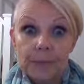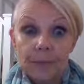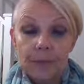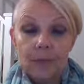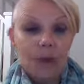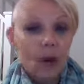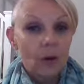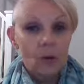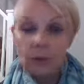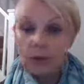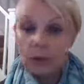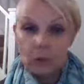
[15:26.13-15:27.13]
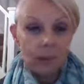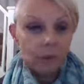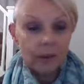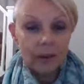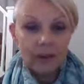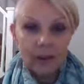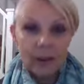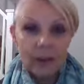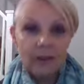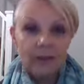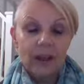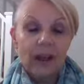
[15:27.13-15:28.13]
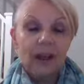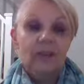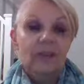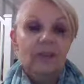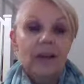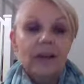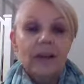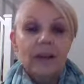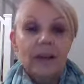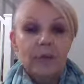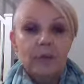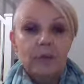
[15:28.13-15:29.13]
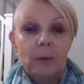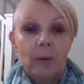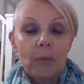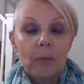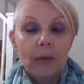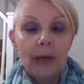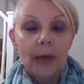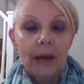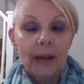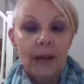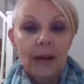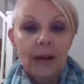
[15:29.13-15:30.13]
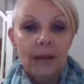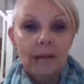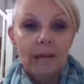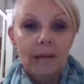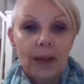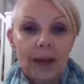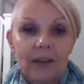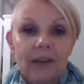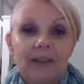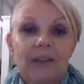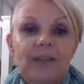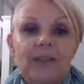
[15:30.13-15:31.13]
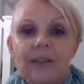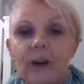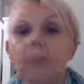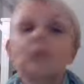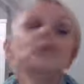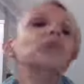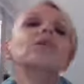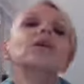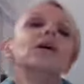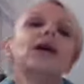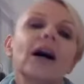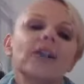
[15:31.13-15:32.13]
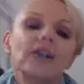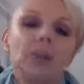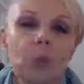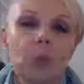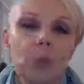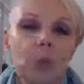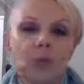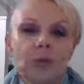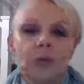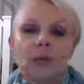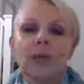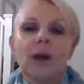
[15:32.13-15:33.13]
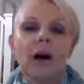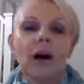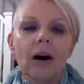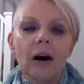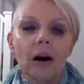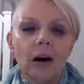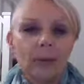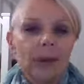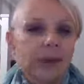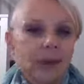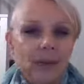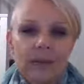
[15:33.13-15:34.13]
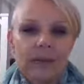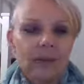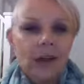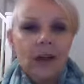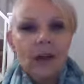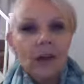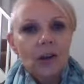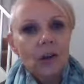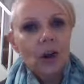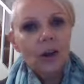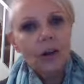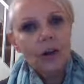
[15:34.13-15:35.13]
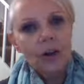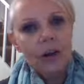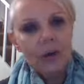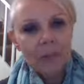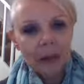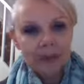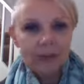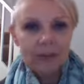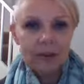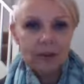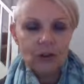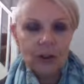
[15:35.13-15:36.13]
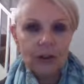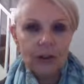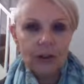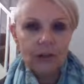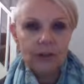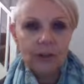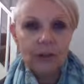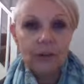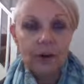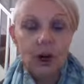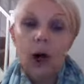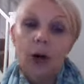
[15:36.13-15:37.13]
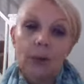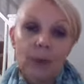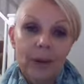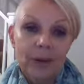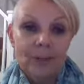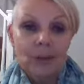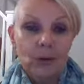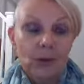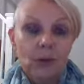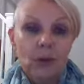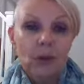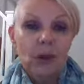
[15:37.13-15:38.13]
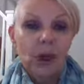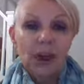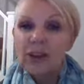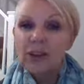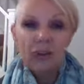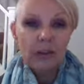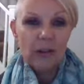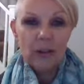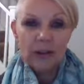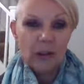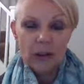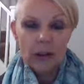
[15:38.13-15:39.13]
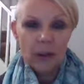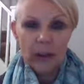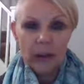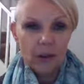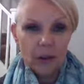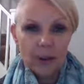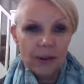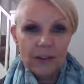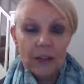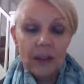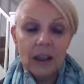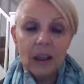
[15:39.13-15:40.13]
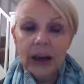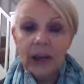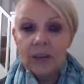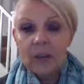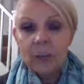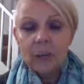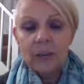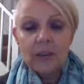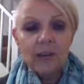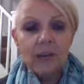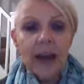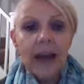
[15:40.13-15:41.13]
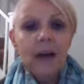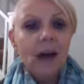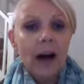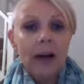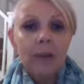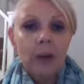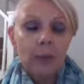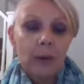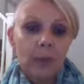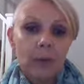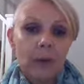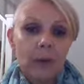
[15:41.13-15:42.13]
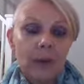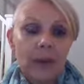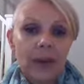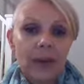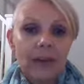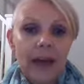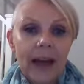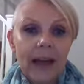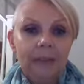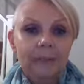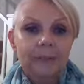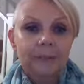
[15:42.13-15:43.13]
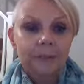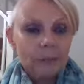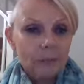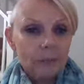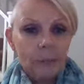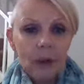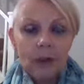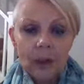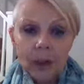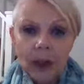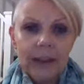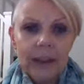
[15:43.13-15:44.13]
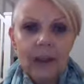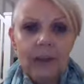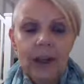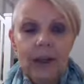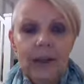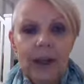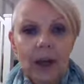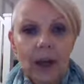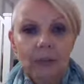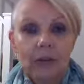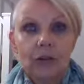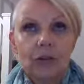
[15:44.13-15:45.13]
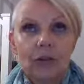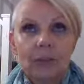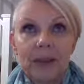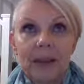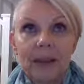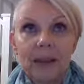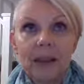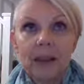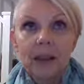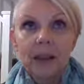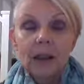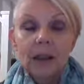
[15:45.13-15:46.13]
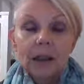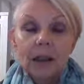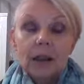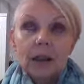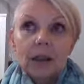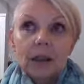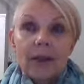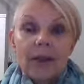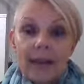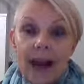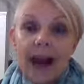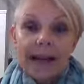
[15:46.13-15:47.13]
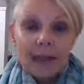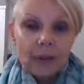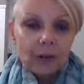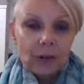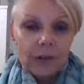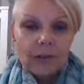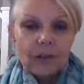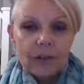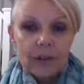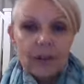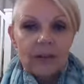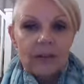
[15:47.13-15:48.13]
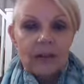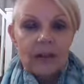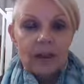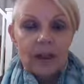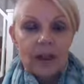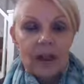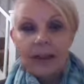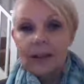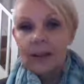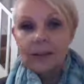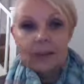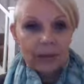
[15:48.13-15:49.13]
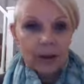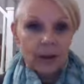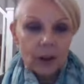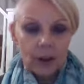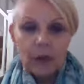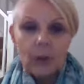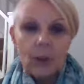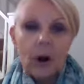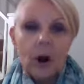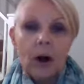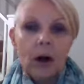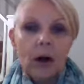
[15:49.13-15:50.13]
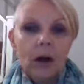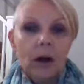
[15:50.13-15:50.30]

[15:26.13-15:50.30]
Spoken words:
so school sees none of this, that's probably like a double wound in the heart, because not only are you massively struggling yourself at home, but school just looks at you like you're crazy. And to be honest, if they're not having a problem with it, then the likelihood that they're going to be that interested in the fact that you are,